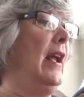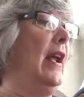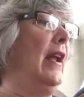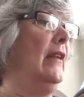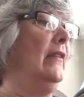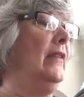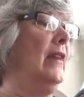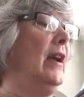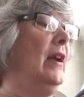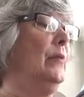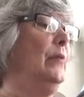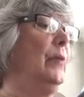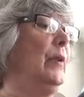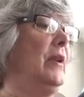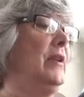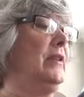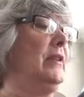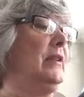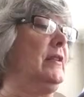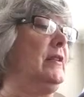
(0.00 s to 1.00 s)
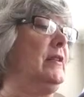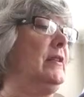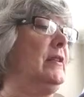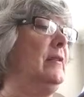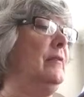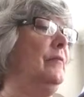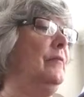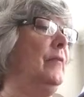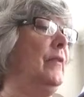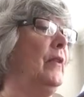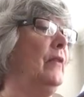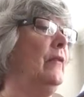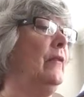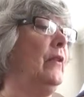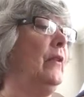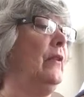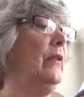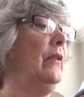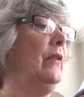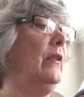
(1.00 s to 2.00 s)
at thy presence.
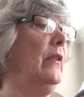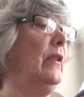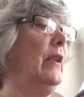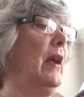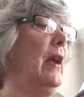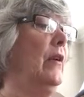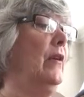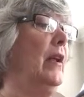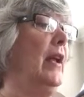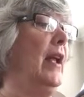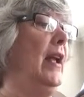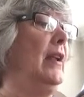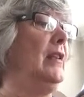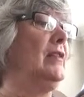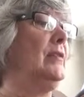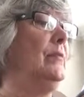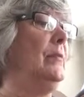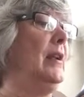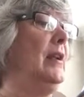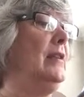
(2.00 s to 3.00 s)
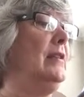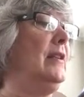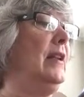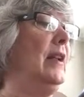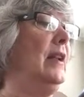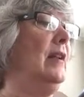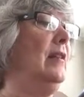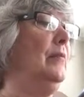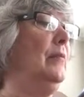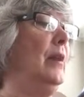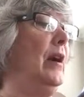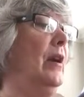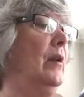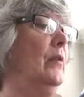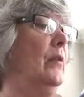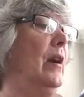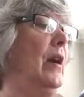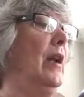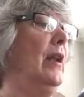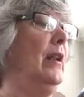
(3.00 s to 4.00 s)
For thou hast maintained my
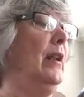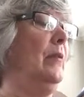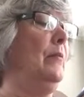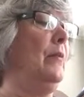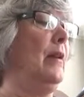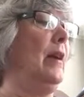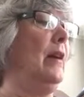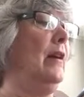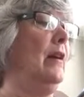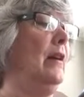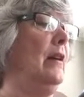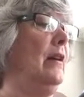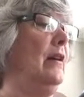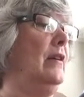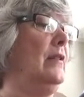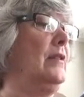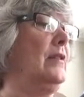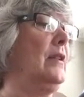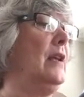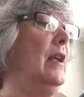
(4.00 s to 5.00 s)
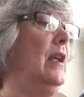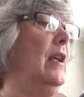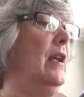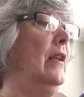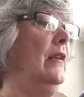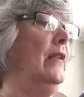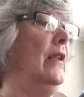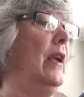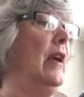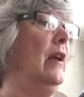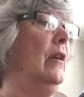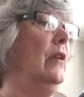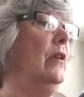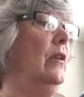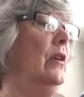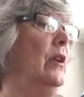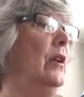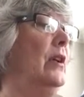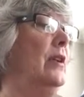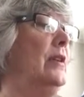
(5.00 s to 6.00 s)
right in my cause.
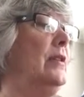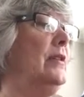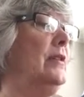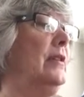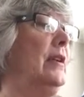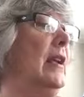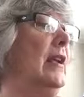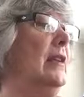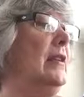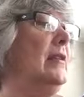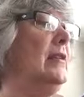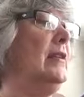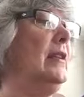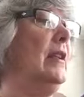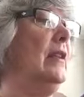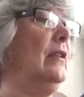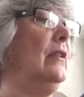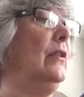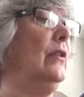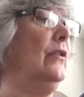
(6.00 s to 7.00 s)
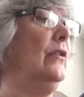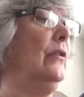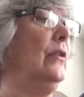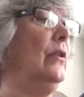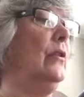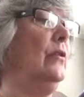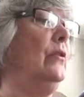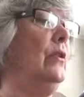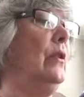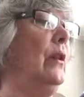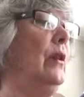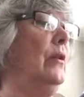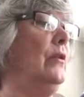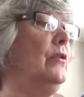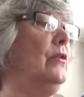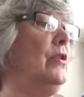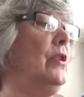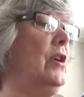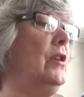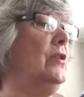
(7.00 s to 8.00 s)
Thou statest in the throne
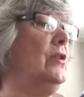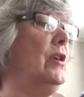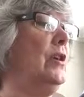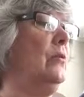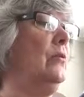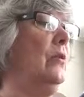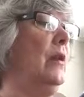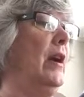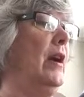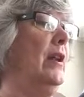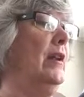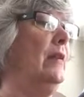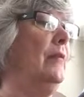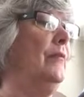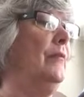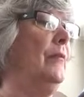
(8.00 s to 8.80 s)
of judging right.